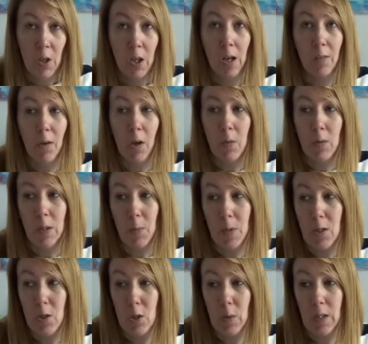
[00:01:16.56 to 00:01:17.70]
I've only
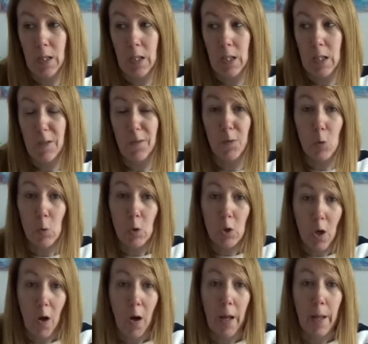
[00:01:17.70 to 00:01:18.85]
been doing this full
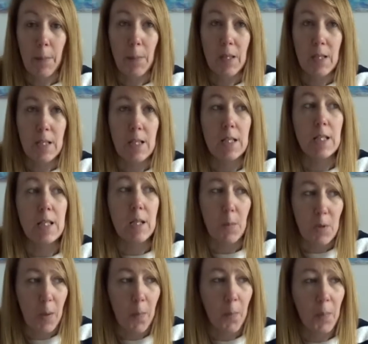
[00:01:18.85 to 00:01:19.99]
time since
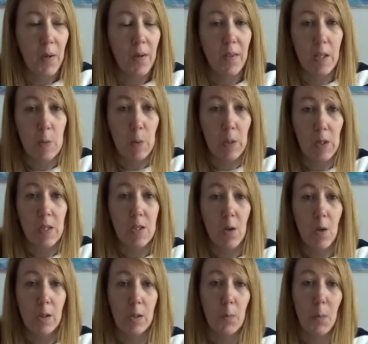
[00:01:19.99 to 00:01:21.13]
September. That's when I
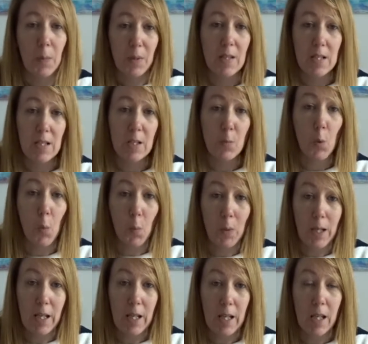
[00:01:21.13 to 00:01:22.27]
started my business
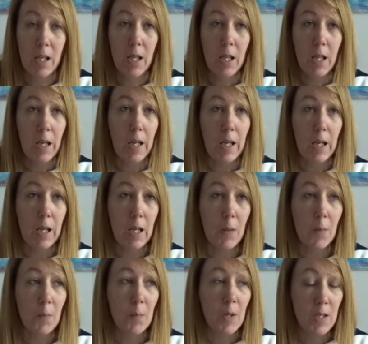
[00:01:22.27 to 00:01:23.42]
properly,
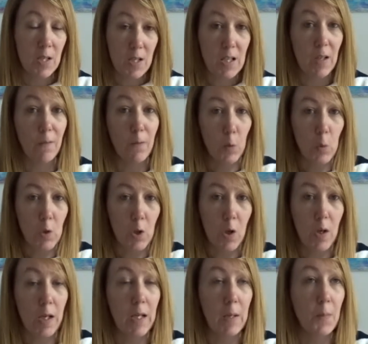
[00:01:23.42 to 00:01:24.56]
as I say, full
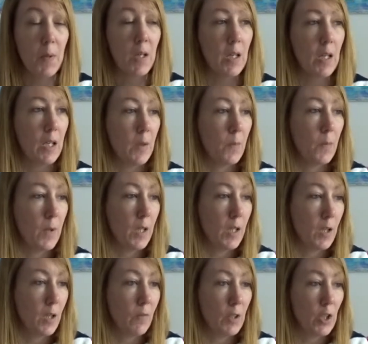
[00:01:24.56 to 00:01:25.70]
time,
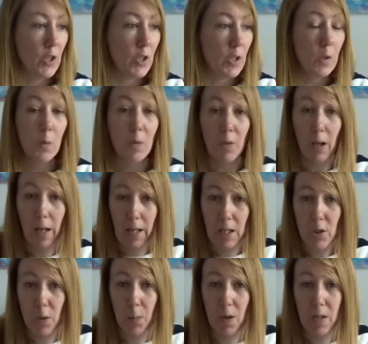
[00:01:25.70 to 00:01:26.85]
and I registered with like
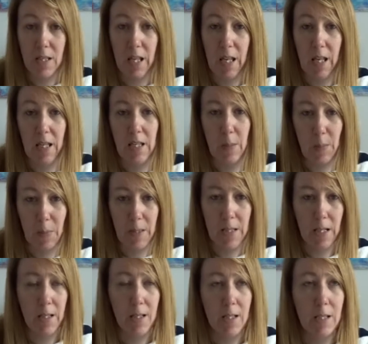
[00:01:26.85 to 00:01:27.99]
HMRC as a
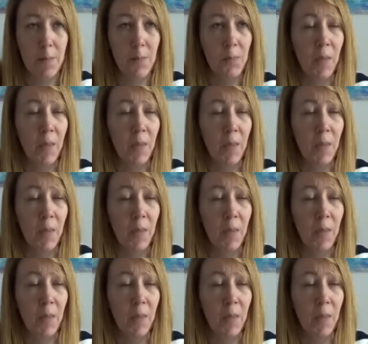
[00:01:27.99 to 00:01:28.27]
business.